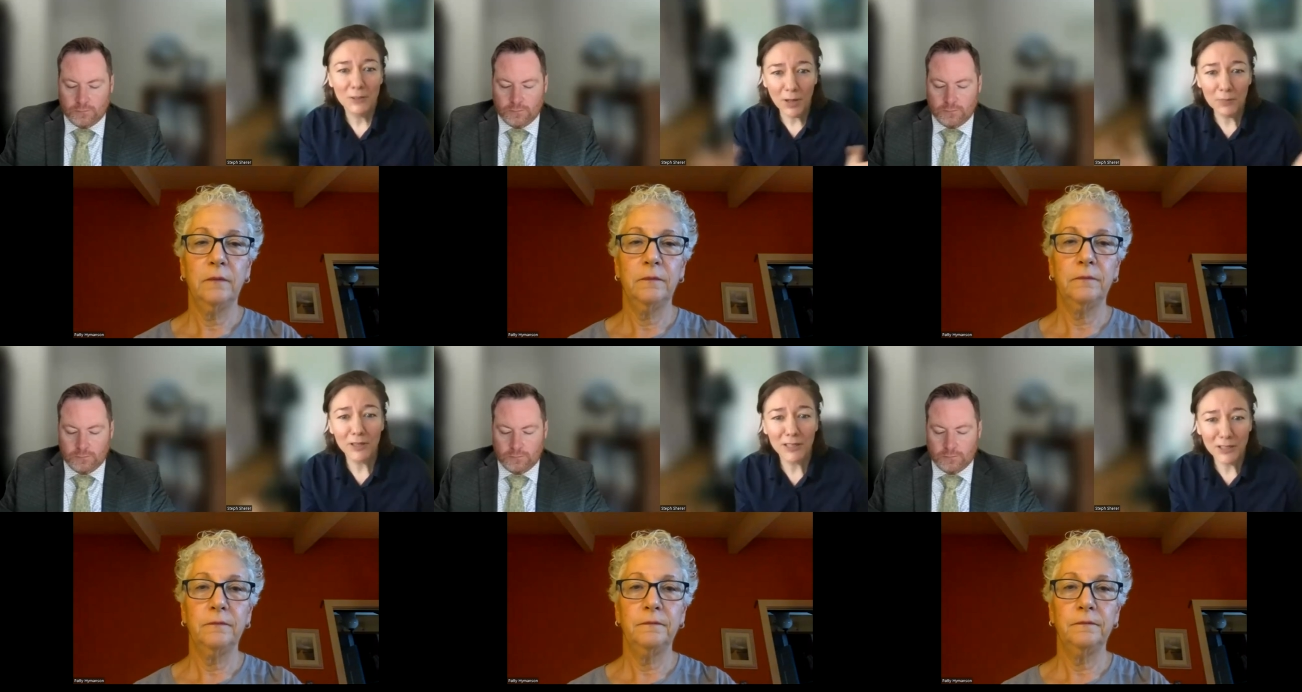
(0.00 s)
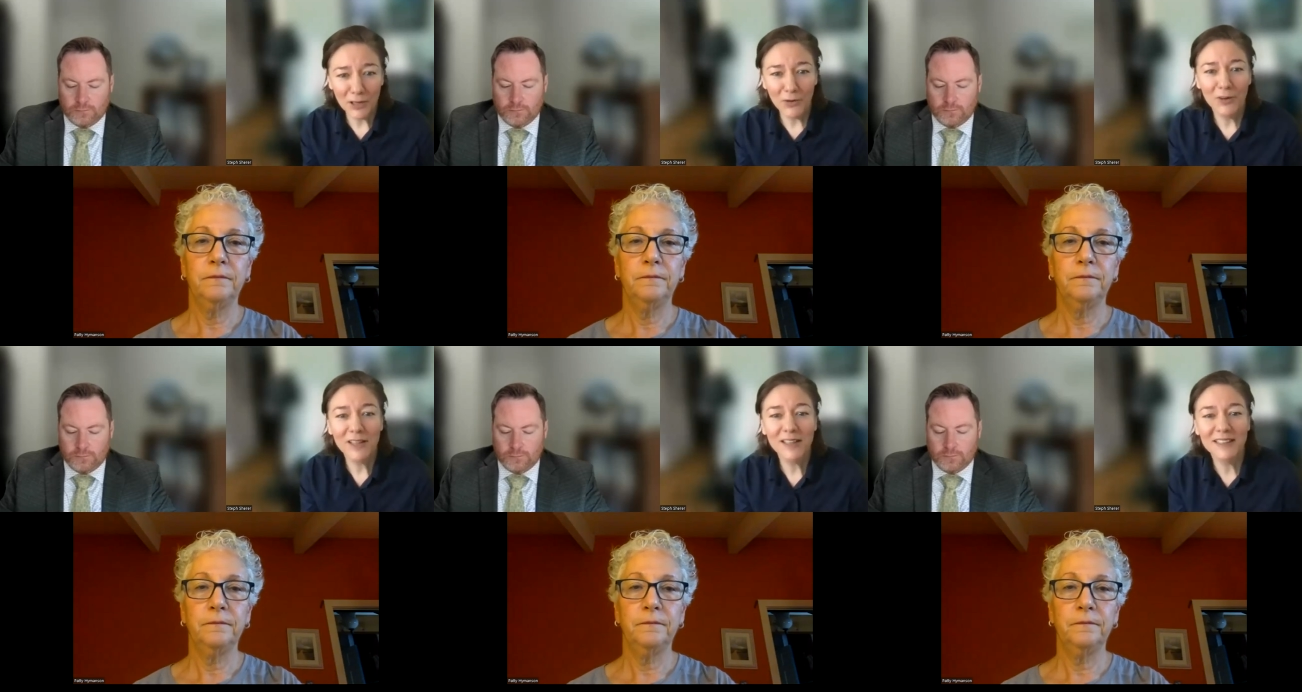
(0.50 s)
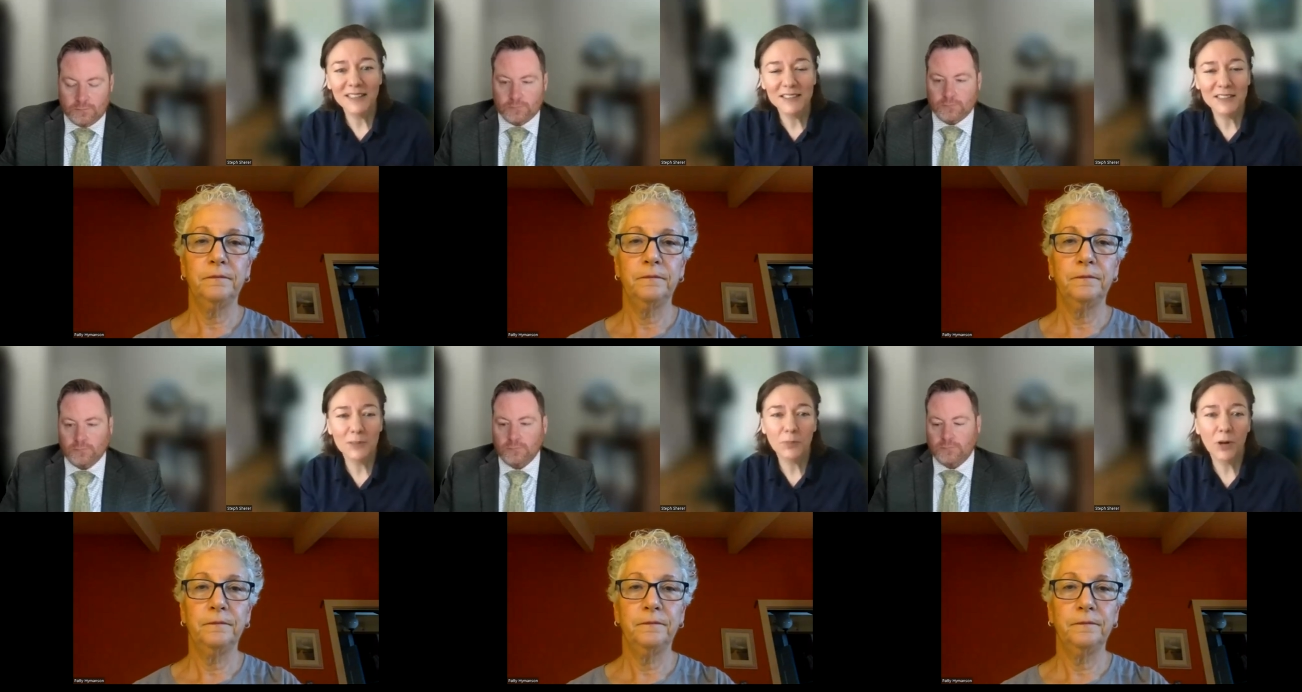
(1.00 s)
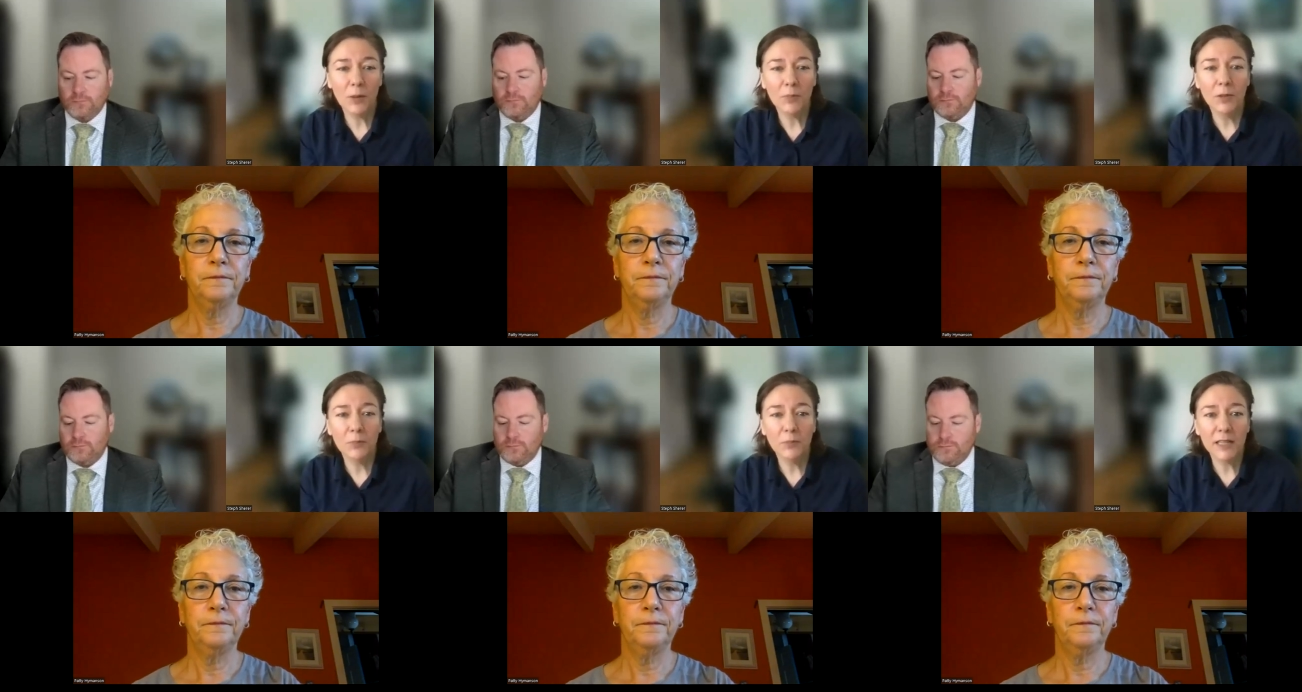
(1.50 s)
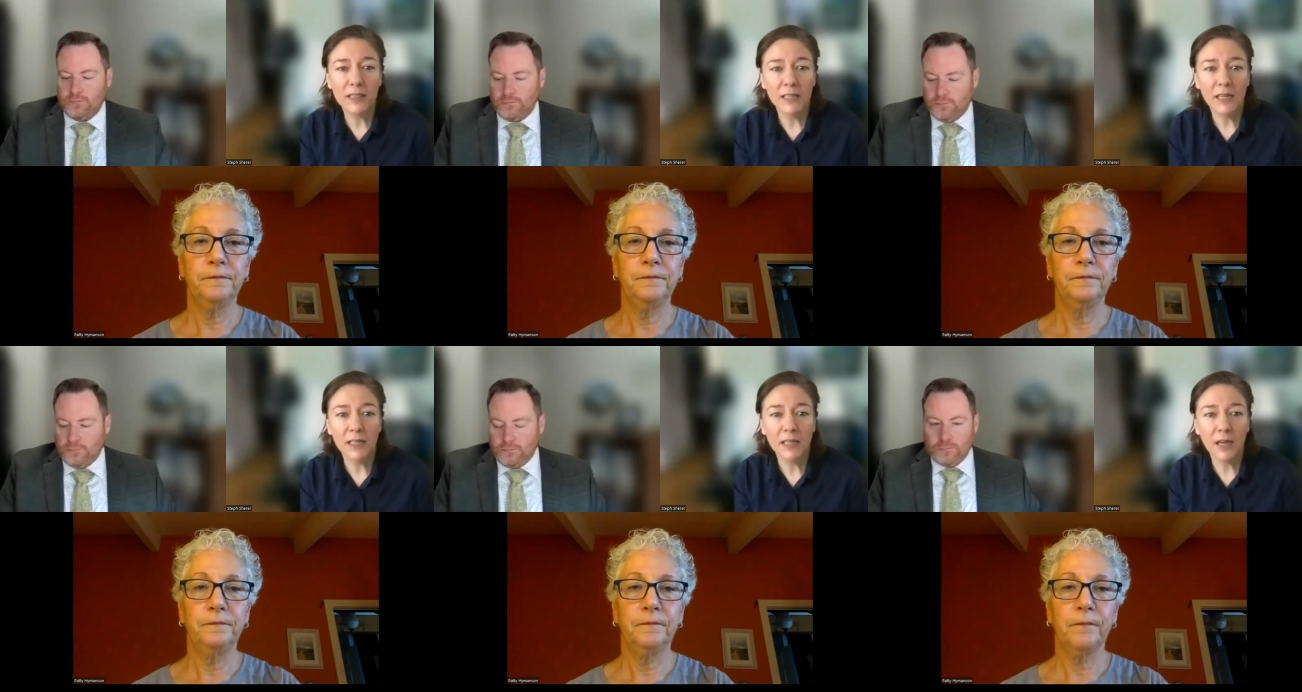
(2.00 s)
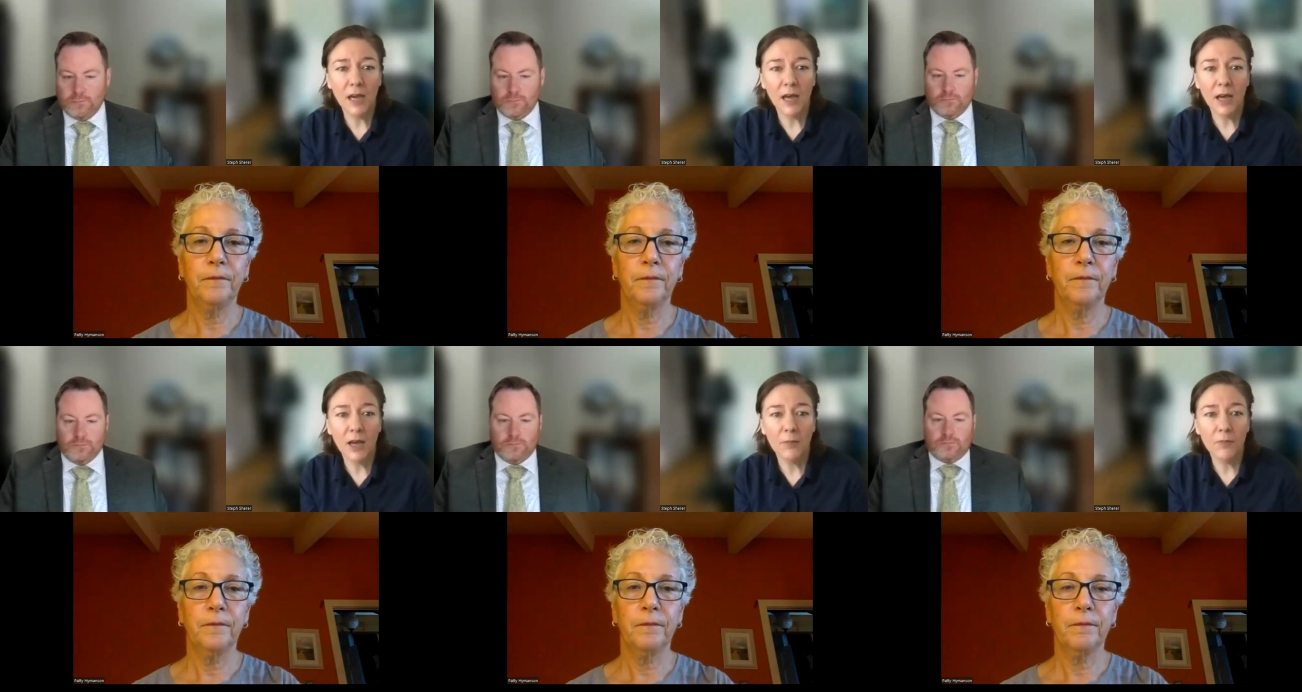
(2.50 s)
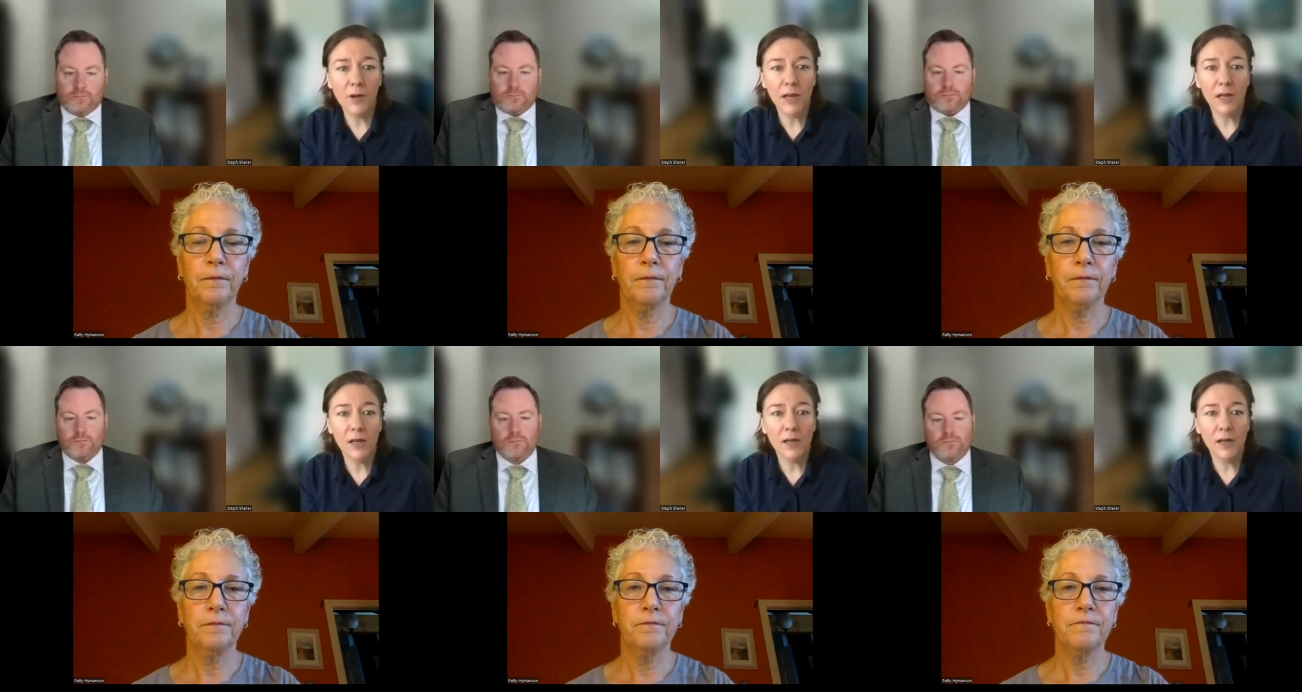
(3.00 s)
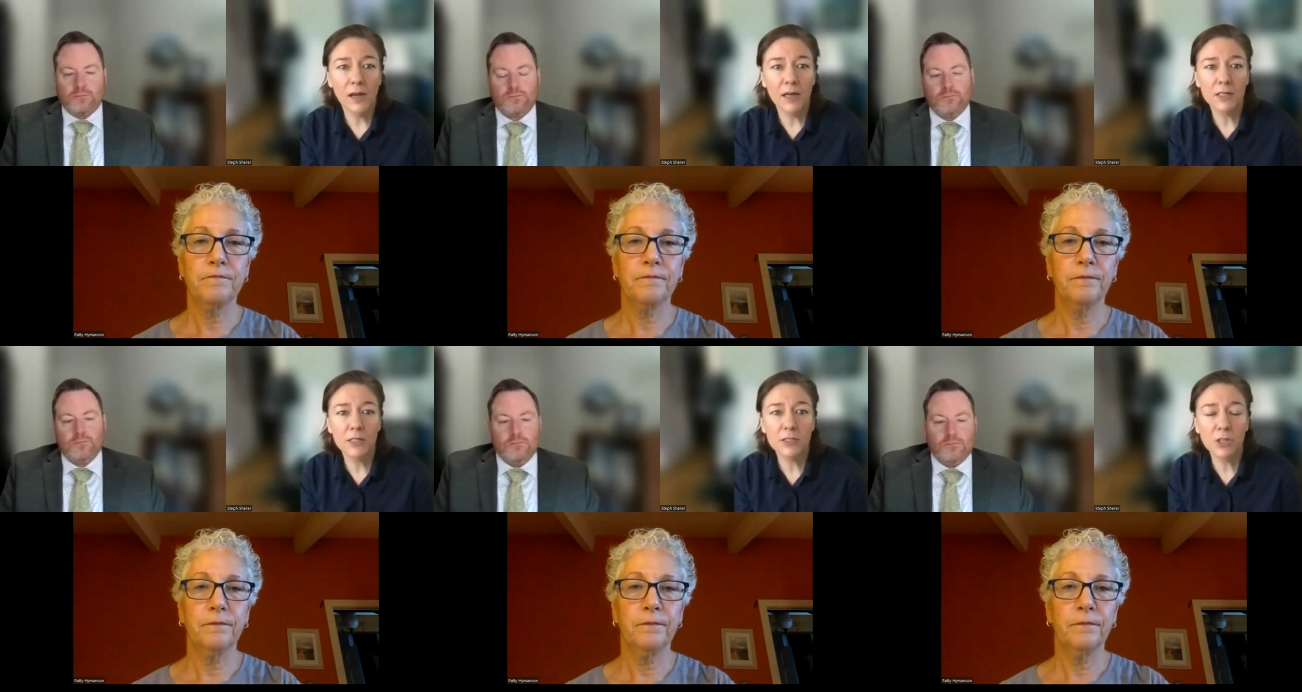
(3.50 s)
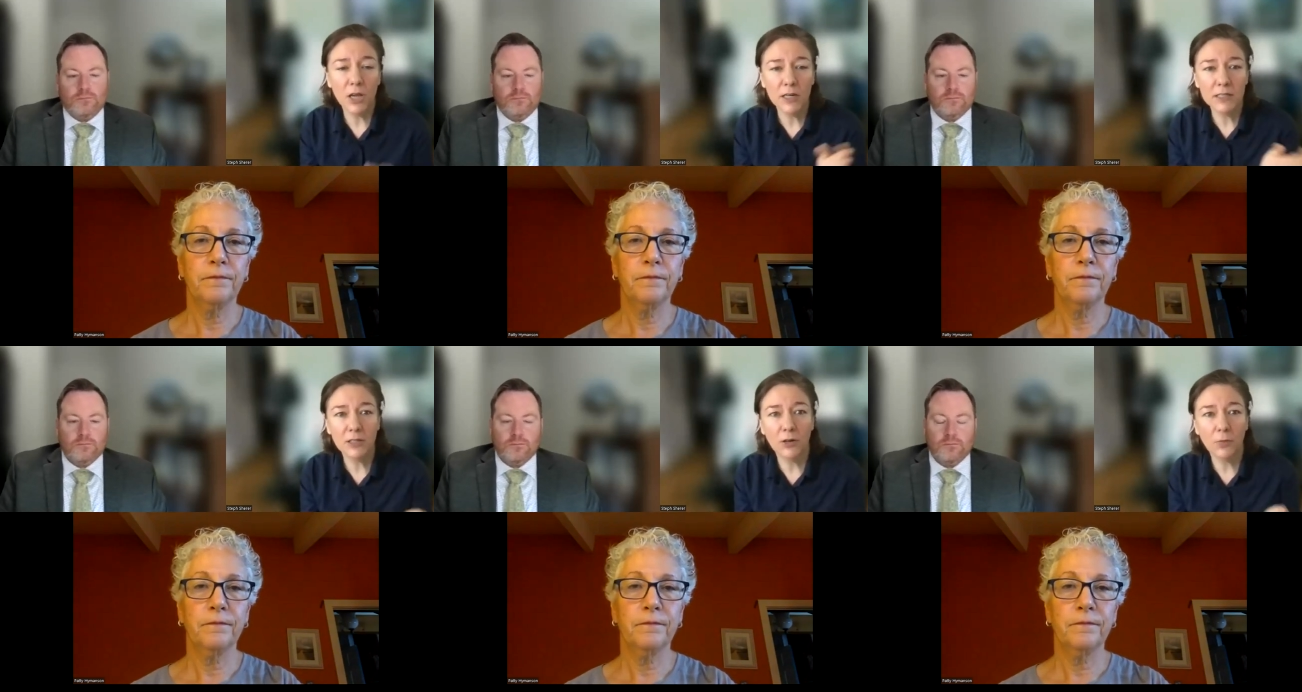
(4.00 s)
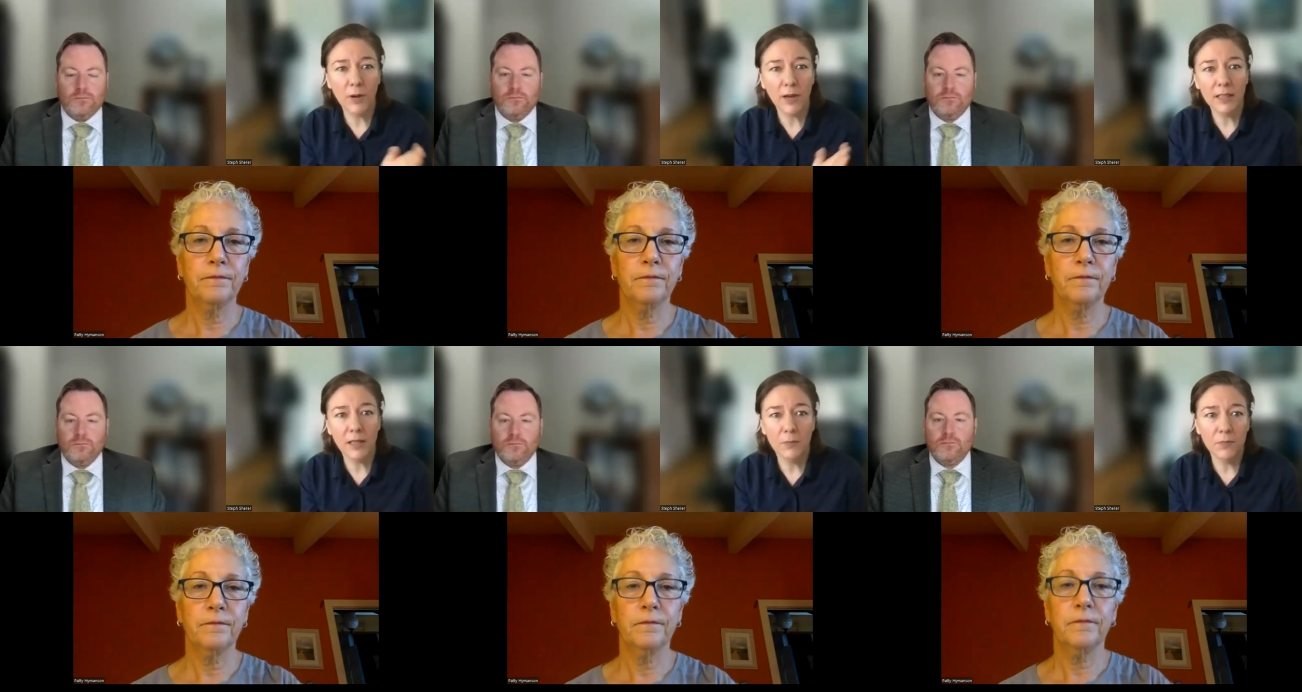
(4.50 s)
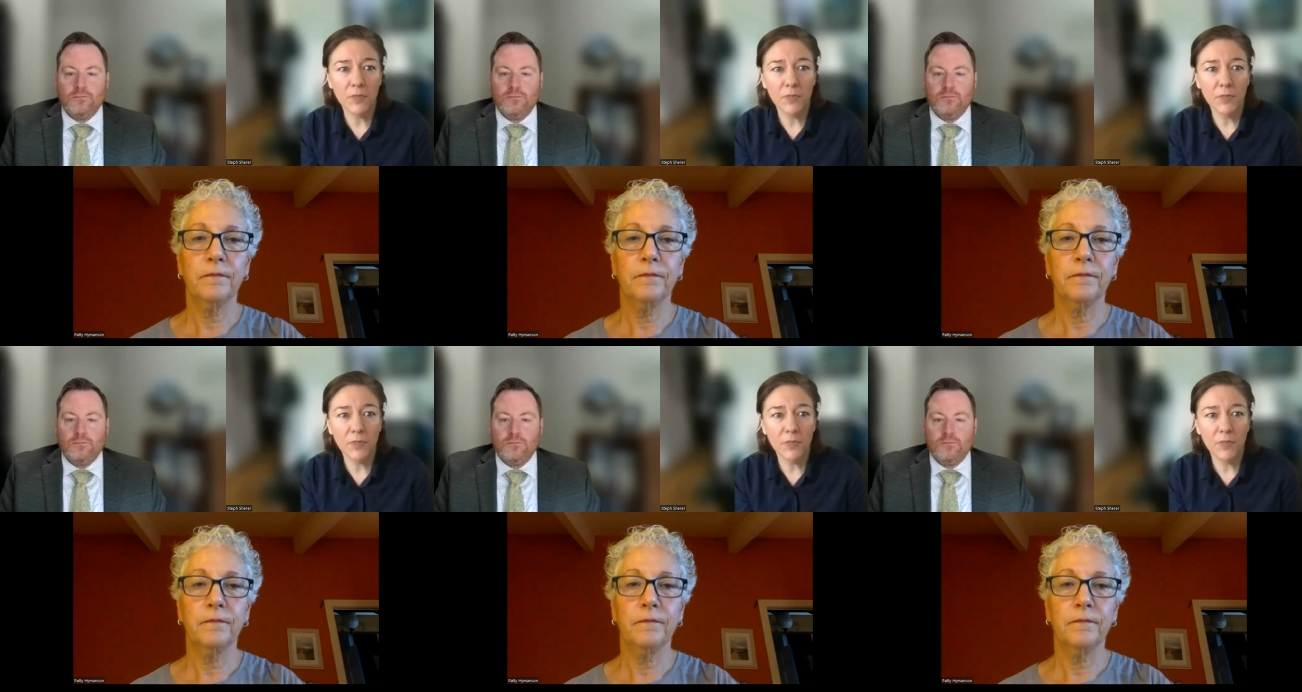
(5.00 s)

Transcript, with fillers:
Speaker 1: the public know that this is a problem. But I think uh, John, is there a way that